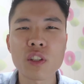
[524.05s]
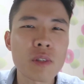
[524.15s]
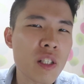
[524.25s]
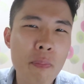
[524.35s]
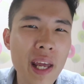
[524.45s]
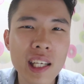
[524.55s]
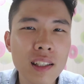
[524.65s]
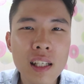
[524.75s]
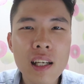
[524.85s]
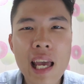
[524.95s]
cosmetic
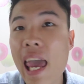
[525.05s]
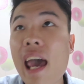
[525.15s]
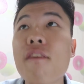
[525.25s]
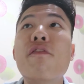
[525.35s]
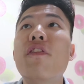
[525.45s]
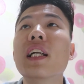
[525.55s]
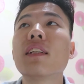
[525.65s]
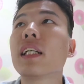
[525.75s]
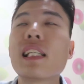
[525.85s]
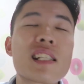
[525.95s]
heaven, right?